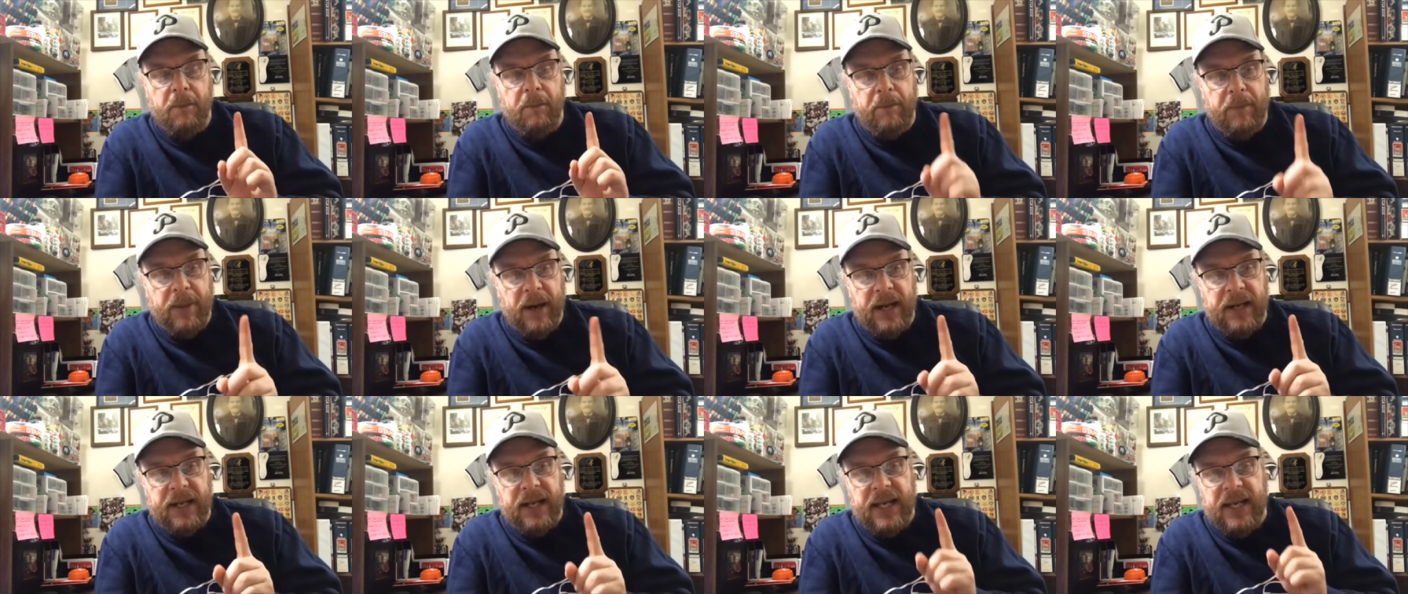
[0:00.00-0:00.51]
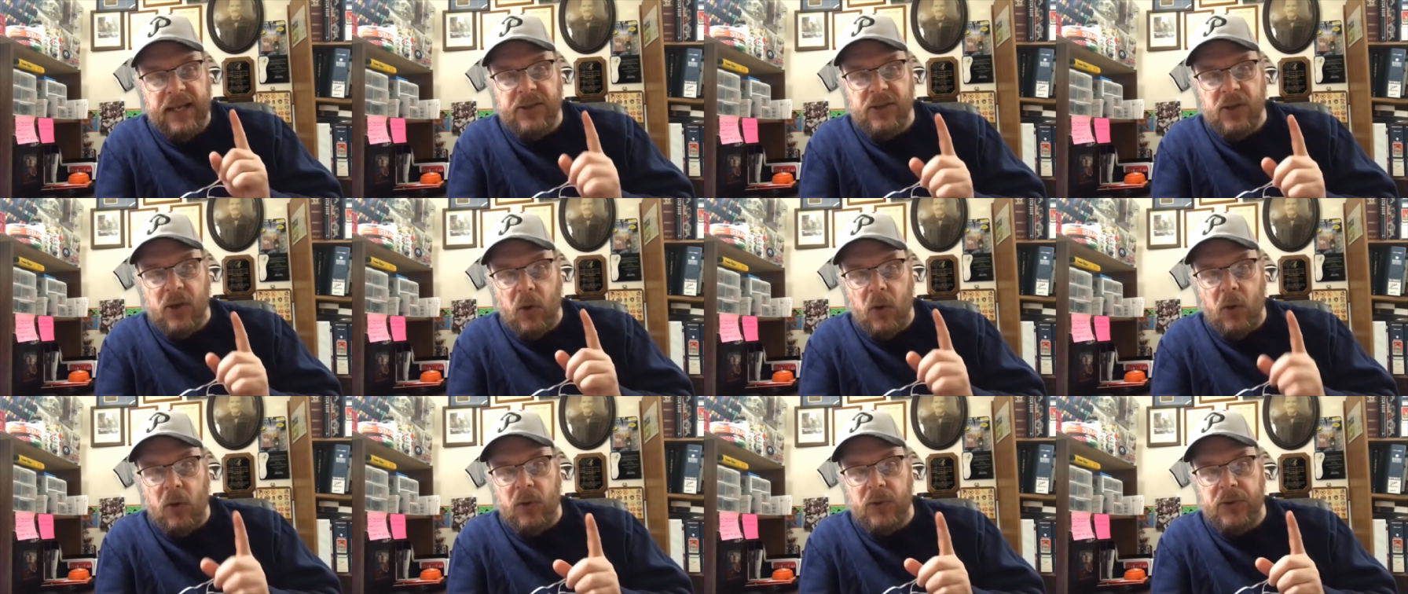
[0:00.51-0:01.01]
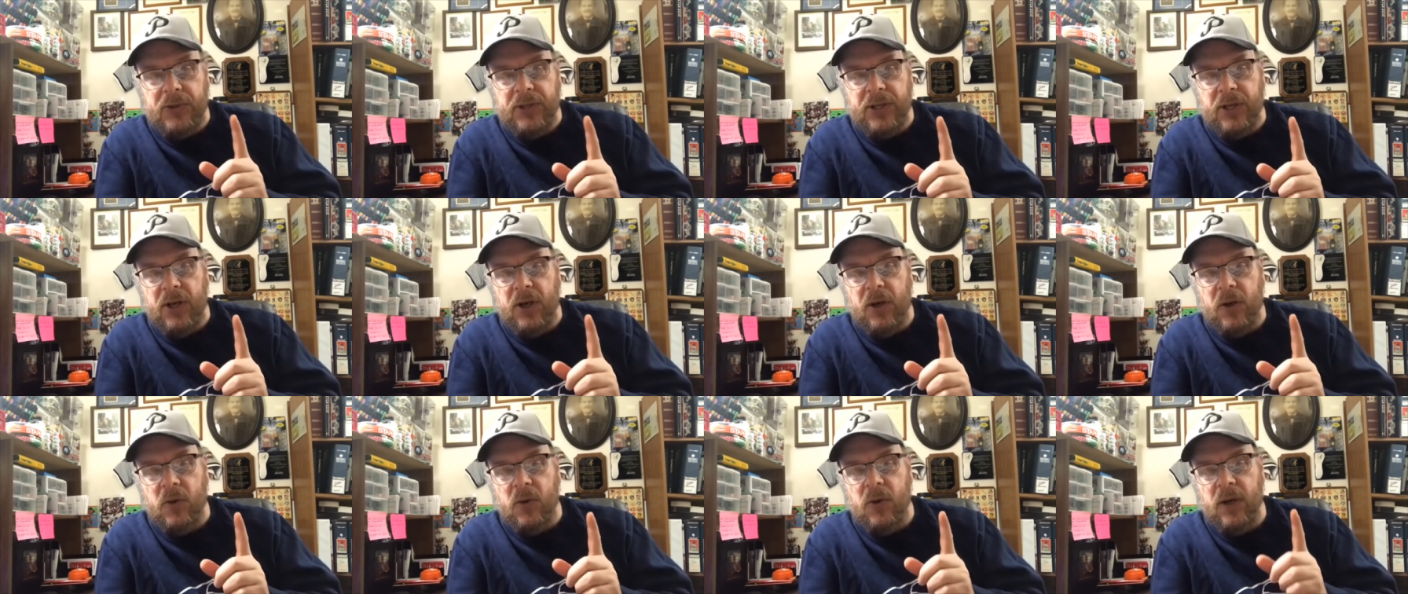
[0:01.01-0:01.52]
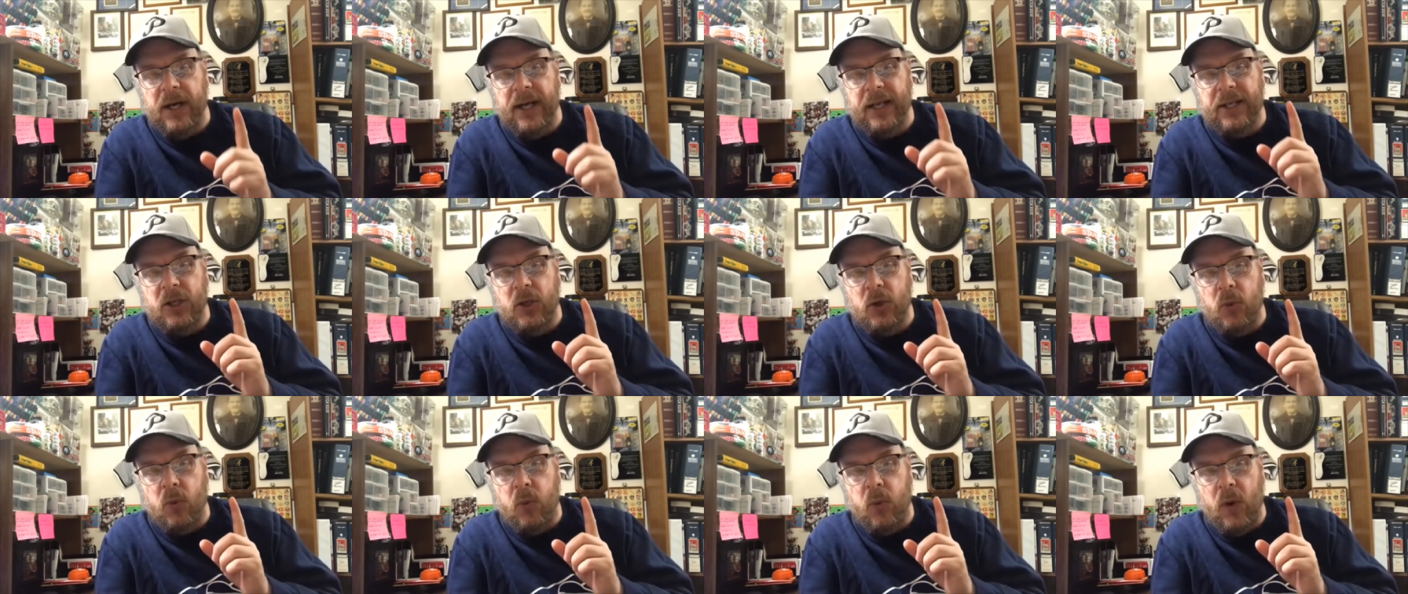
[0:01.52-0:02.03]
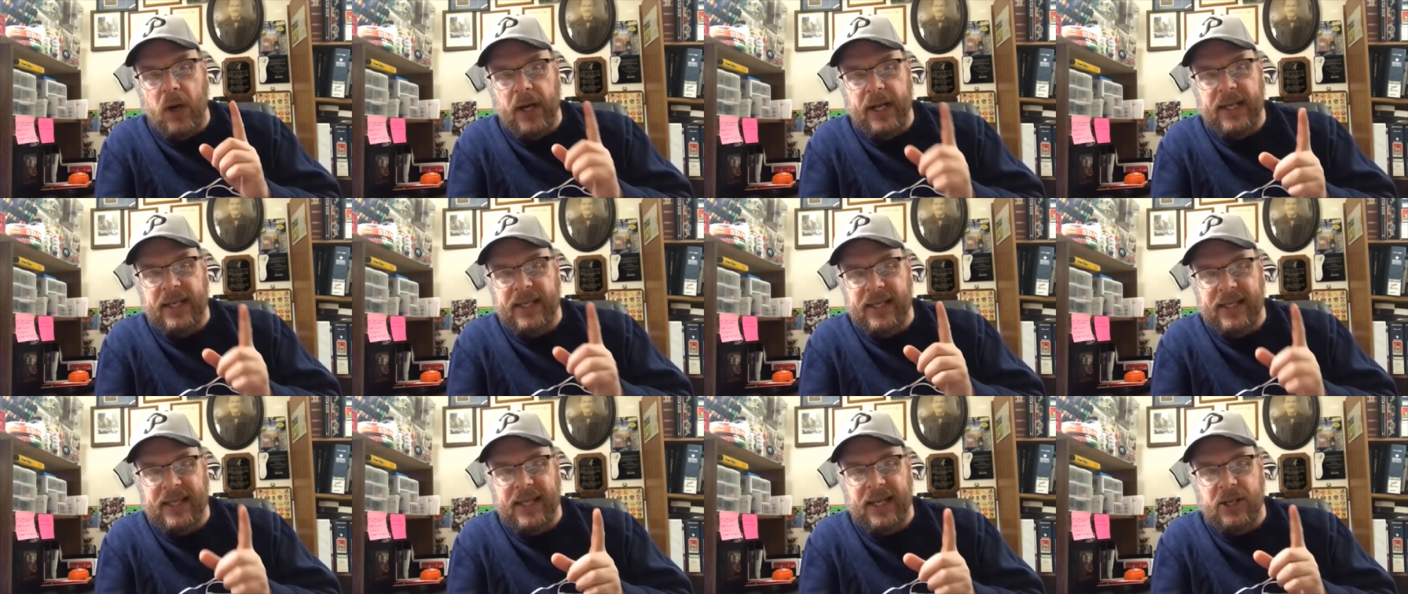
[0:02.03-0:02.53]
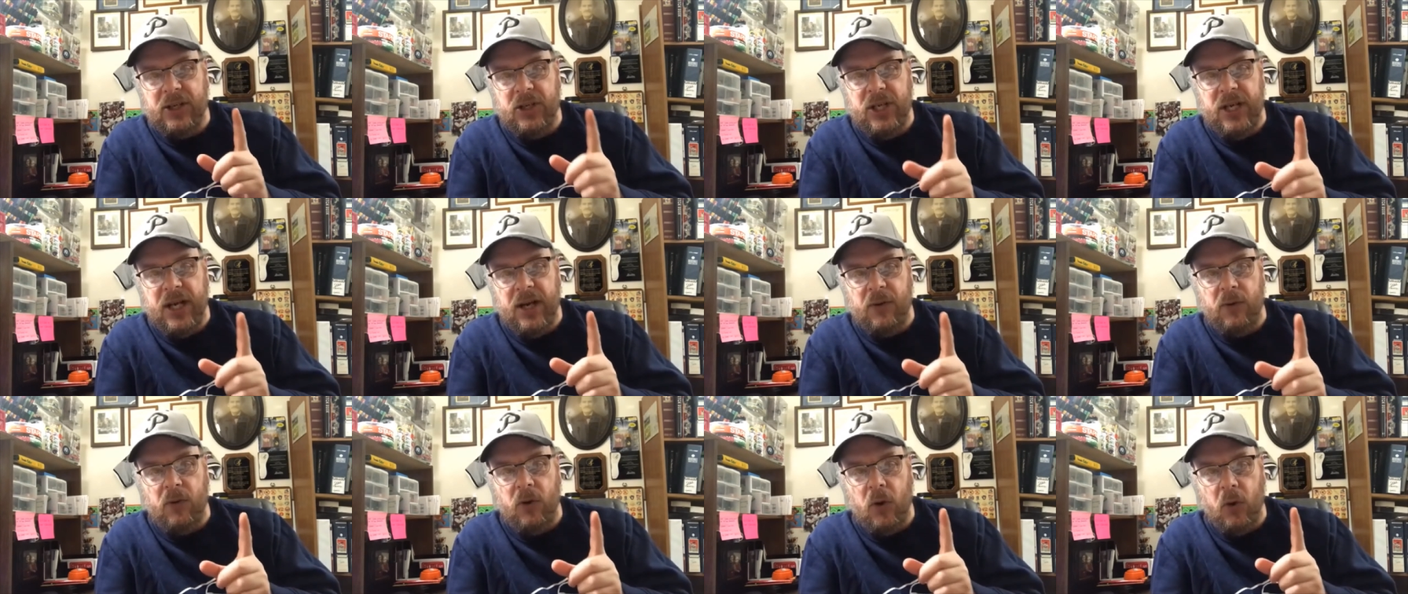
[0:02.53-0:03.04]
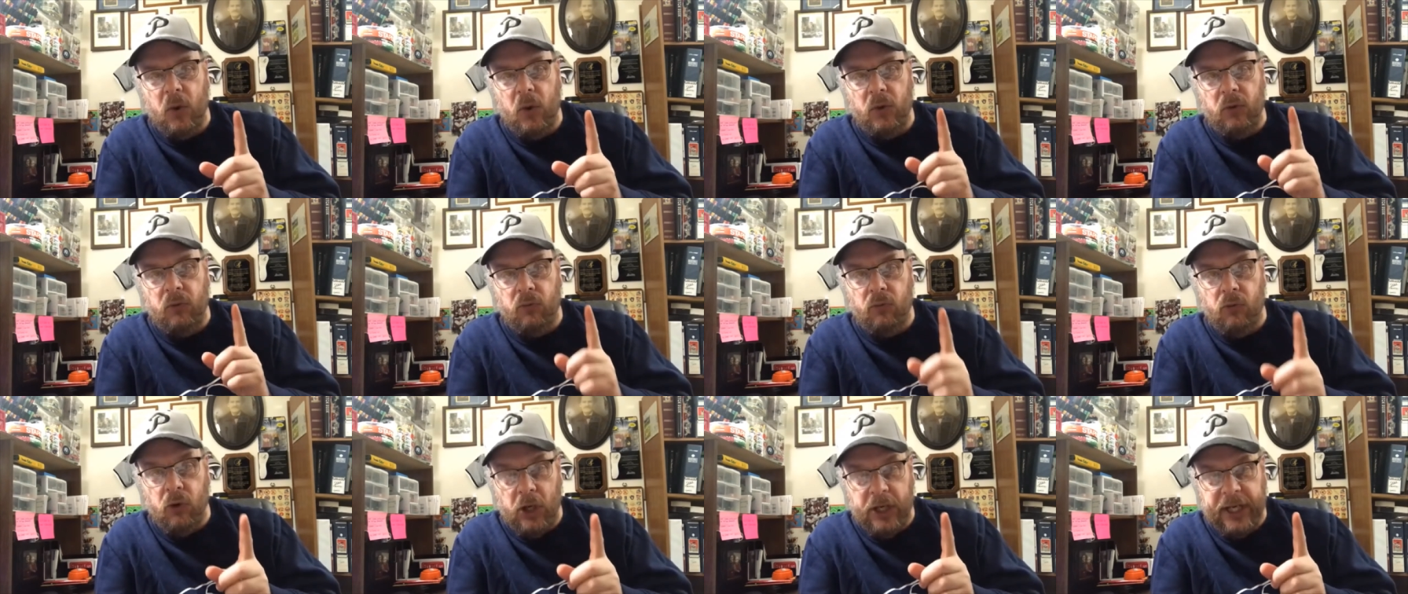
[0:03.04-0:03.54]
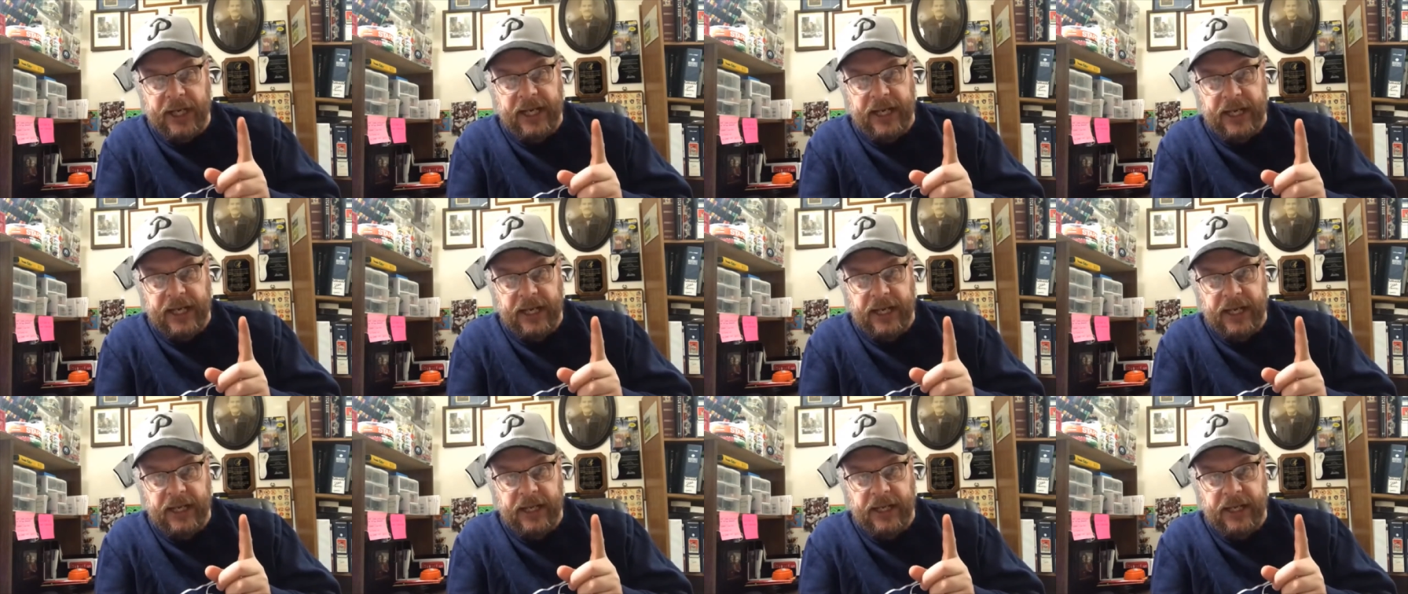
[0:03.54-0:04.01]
but he's also a 26 year old rookie.